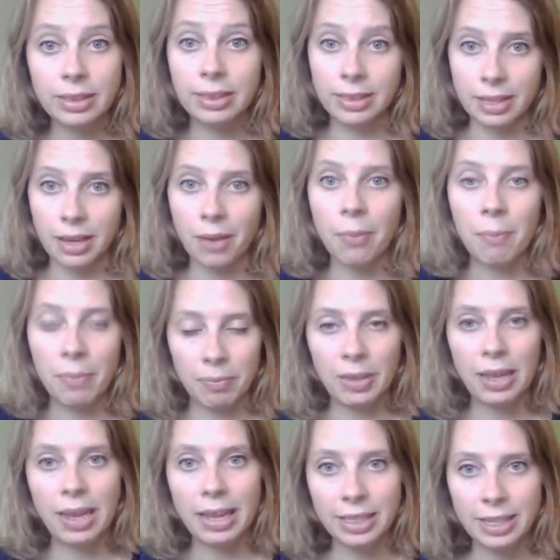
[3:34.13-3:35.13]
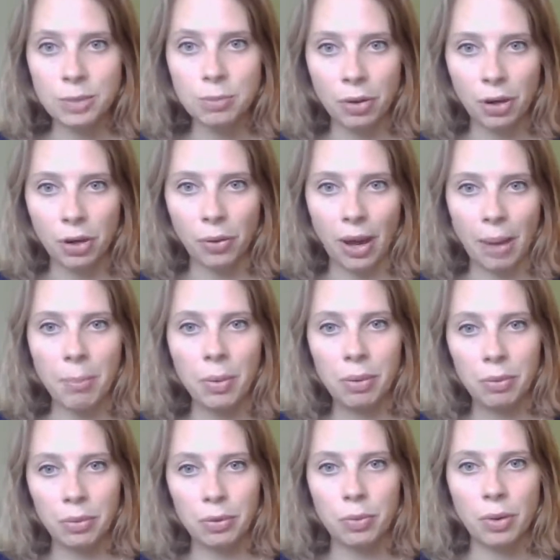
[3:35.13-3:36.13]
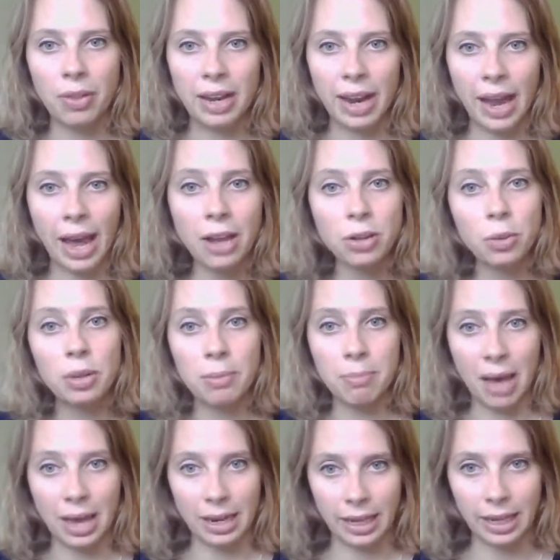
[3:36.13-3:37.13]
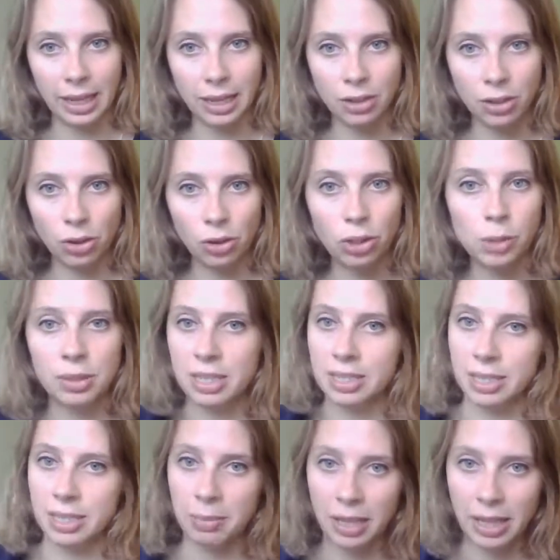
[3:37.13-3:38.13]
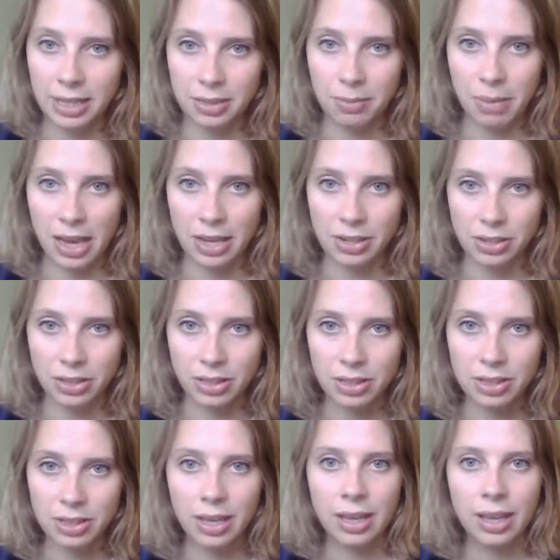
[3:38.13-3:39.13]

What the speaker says: this program, but we would run it either with a mannequin or with a simulated patient,